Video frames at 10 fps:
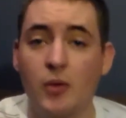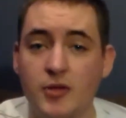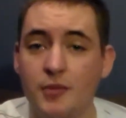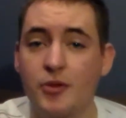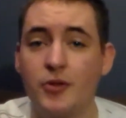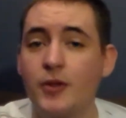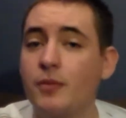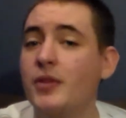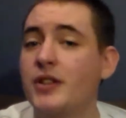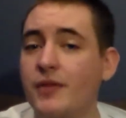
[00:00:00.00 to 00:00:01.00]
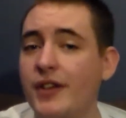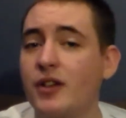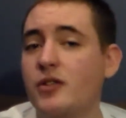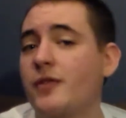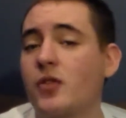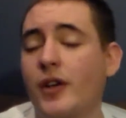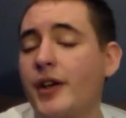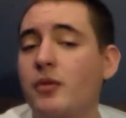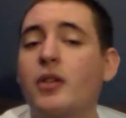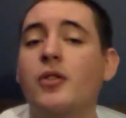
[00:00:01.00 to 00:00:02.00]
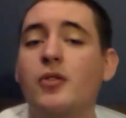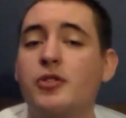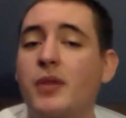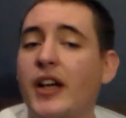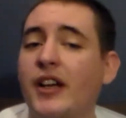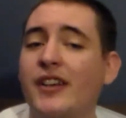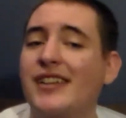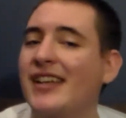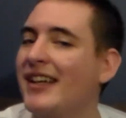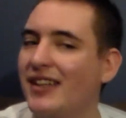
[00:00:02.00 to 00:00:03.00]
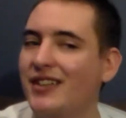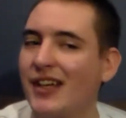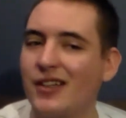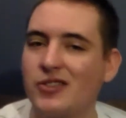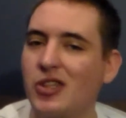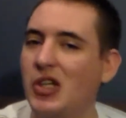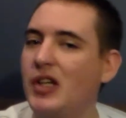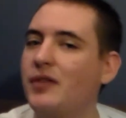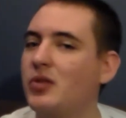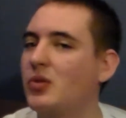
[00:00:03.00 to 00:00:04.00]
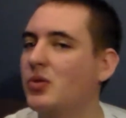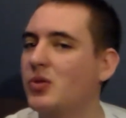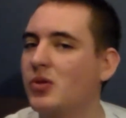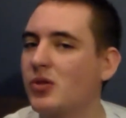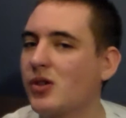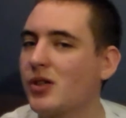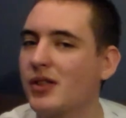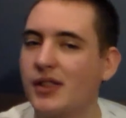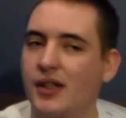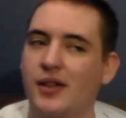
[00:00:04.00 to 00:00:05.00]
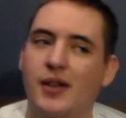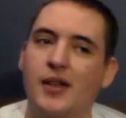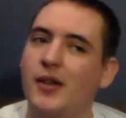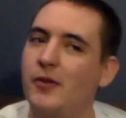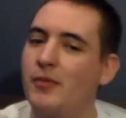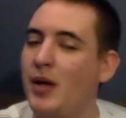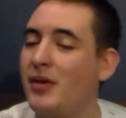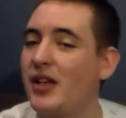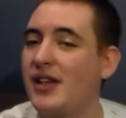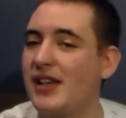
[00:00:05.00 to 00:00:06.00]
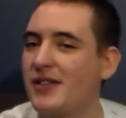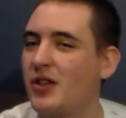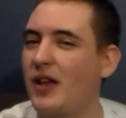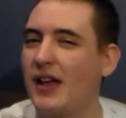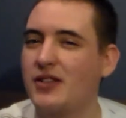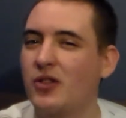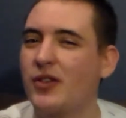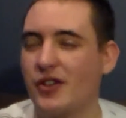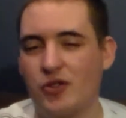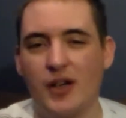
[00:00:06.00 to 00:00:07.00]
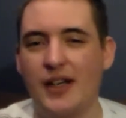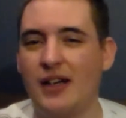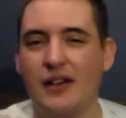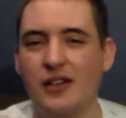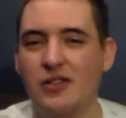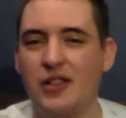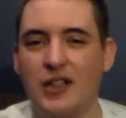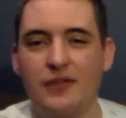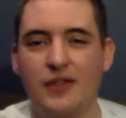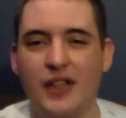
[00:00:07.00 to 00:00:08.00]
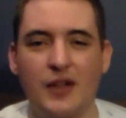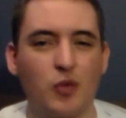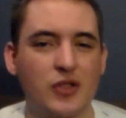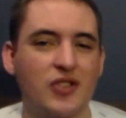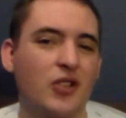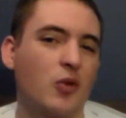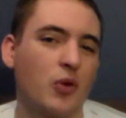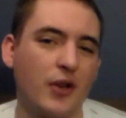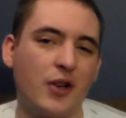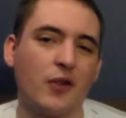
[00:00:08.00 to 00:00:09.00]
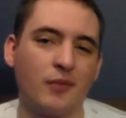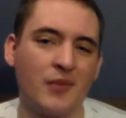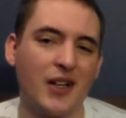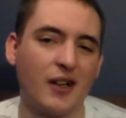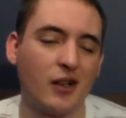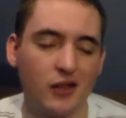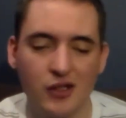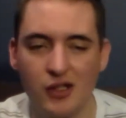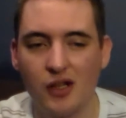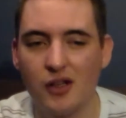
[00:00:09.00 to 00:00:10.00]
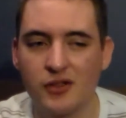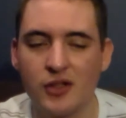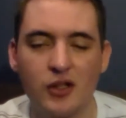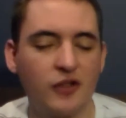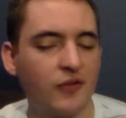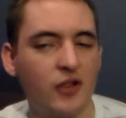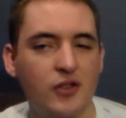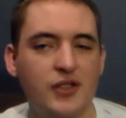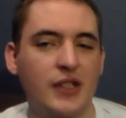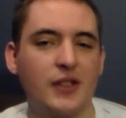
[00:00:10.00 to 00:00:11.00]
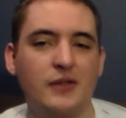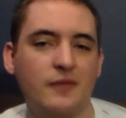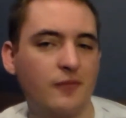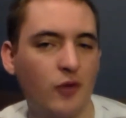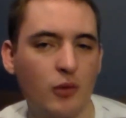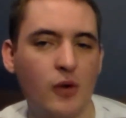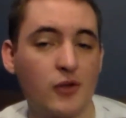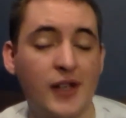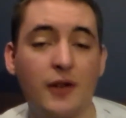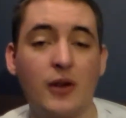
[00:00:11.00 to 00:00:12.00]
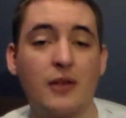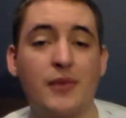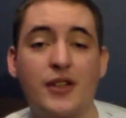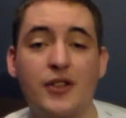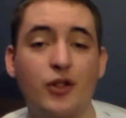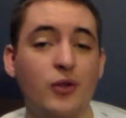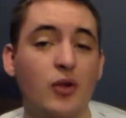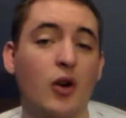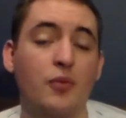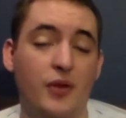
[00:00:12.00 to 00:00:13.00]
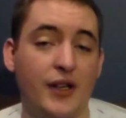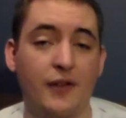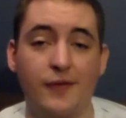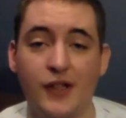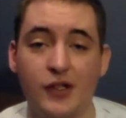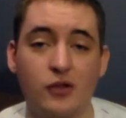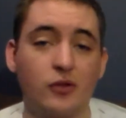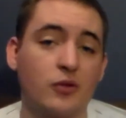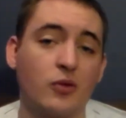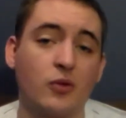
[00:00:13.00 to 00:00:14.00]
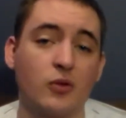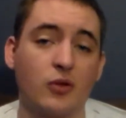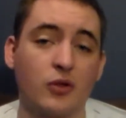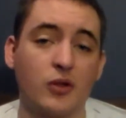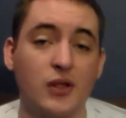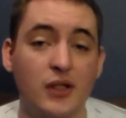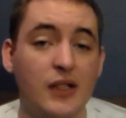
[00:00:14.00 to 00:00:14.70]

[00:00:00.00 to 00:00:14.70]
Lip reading: What's up YouTube? This video is for anyone who's planning to get into Airsoft or maybe has already tried out Airsoft and wants to know where to go from there. So first and foremost, I recommend you go play at a field or